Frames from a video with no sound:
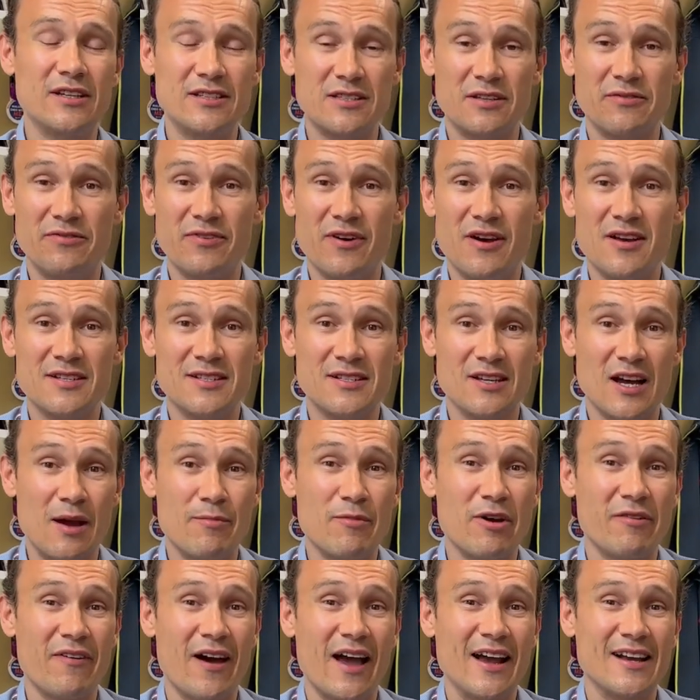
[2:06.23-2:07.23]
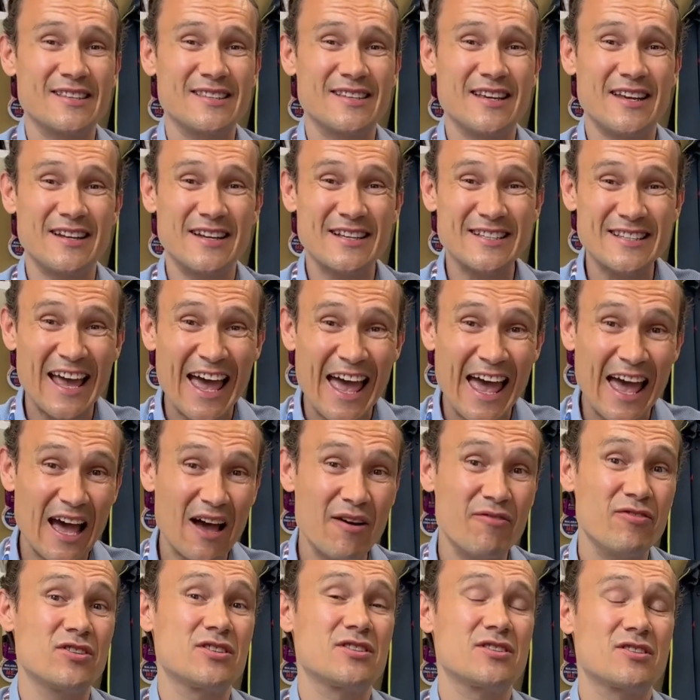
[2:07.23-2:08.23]
It's the first time a vaccine has
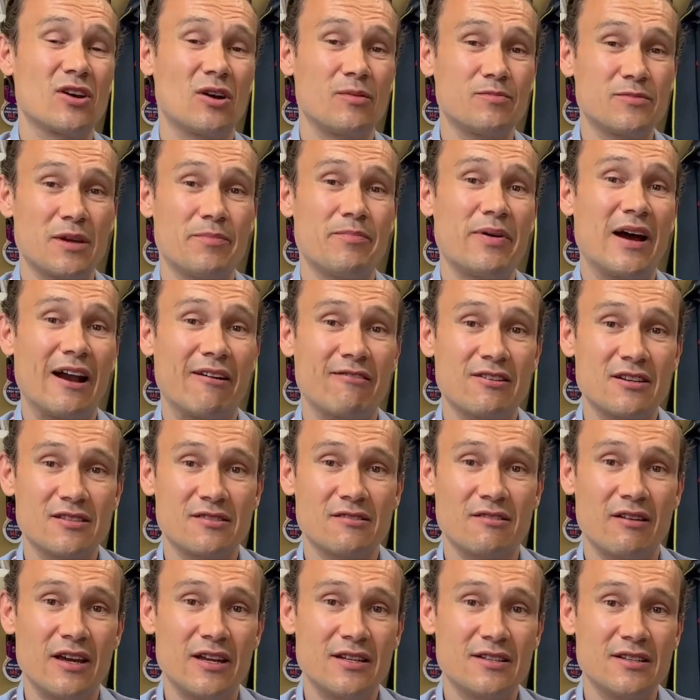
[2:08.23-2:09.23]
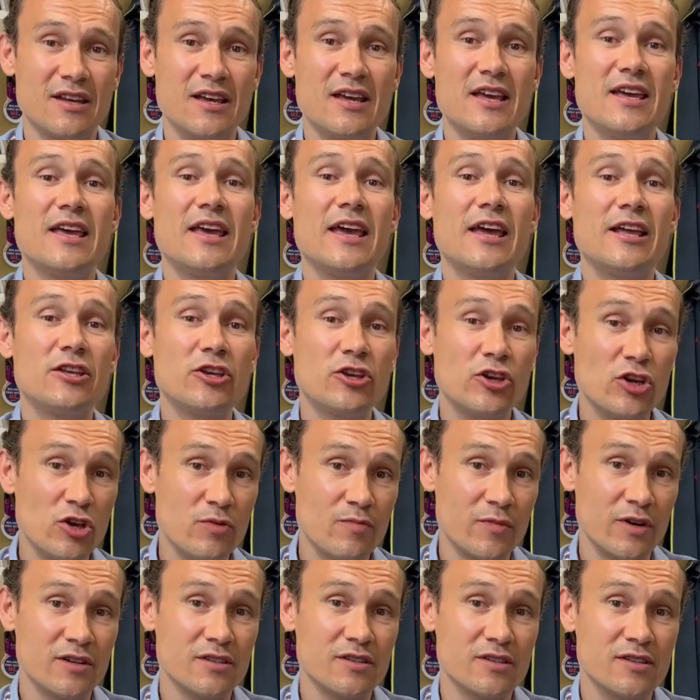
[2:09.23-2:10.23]
ever stopped a parasite in
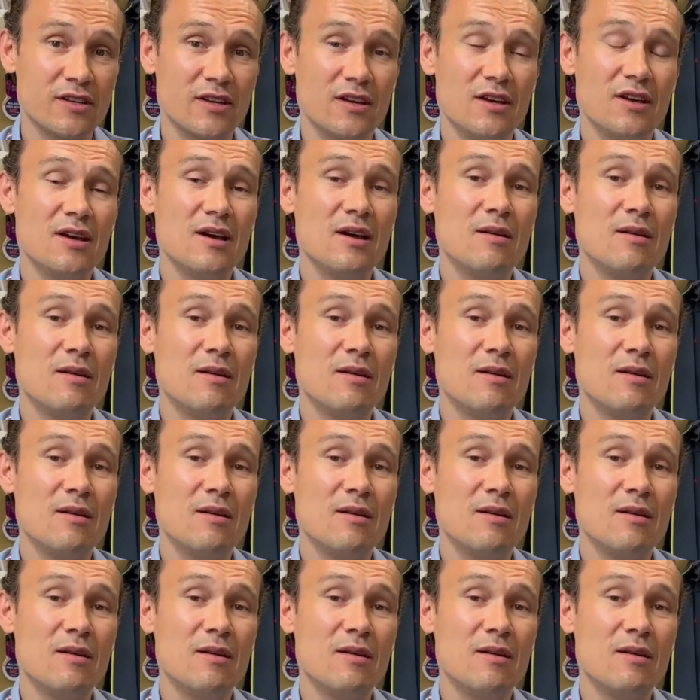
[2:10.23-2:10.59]
humans.